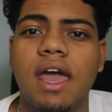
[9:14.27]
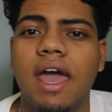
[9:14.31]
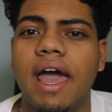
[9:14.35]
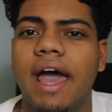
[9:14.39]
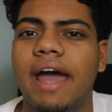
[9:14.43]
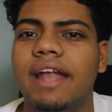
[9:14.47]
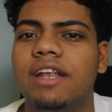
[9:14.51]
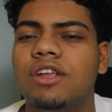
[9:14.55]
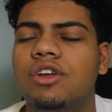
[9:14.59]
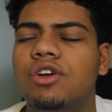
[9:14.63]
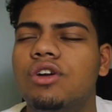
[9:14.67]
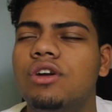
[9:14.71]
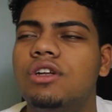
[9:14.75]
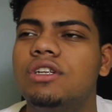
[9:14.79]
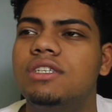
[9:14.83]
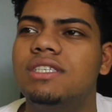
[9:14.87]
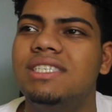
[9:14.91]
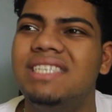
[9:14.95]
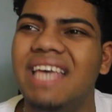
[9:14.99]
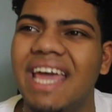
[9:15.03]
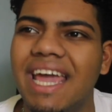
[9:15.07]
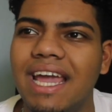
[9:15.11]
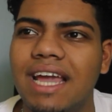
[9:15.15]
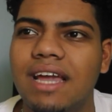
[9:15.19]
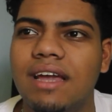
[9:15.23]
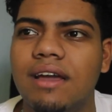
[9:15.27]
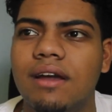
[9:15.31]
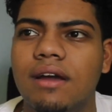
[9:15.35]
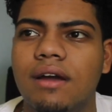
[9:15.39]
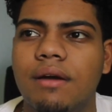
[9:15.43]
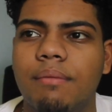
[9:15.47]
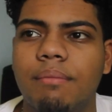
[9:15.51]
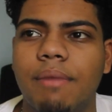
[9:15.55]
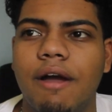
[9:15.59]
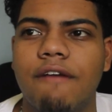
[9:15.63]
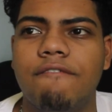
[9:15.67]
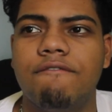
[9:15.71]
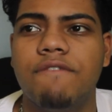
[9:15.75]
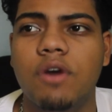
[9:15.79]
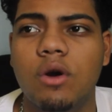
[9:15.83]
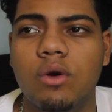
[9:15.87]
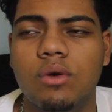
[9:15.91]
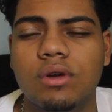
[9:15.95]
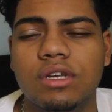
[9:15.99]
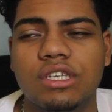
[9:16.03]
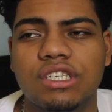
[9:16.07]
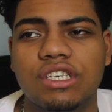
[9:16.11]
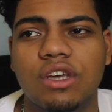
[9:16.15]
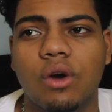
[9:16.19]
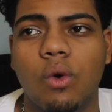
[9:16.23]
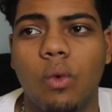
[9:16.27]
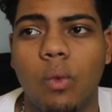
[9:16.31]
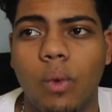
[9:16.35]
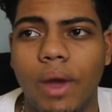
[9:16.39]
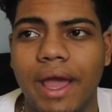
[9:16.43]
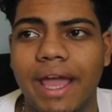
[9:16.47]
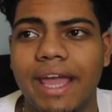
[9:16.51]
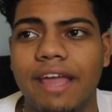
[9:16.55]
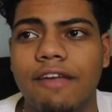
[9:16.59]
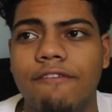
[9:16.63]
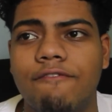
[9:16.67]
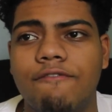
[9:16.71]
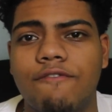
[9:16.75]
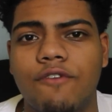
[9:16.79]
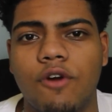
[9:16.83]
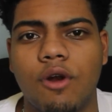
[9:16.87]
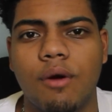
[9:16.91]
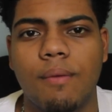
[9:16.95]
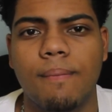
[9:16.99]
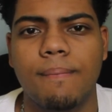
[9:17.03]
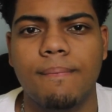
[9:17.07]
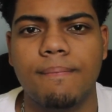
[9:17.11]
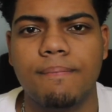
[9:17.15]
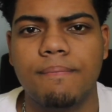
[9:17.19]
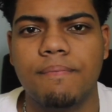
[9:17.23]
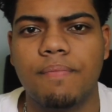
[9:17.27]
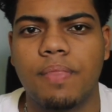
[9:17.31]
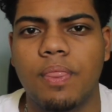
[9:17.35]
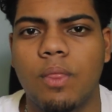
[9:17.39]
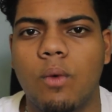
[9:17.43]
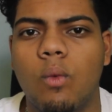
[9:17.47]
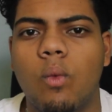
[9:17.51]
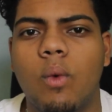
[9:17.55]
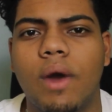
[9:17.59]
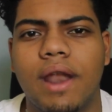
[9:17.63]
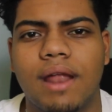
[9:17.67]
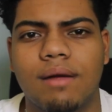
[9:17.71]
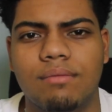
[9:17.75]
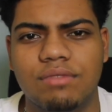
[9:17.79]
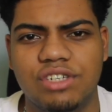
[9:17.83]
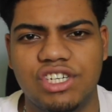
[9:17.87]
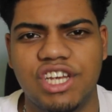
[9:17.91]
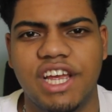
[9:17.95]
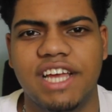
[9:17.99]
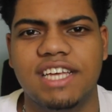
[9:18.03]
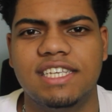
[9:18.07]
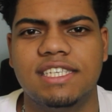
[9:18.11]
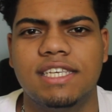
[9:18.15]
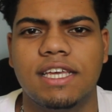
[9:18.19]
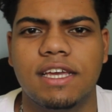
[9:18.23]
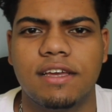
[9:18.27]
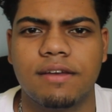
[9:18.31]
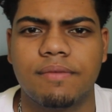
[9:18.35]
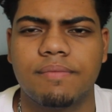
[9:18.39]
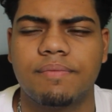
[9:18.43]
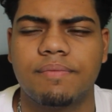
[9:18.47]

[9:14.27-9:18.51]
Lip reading: and could take my focus away from what I'm chasing?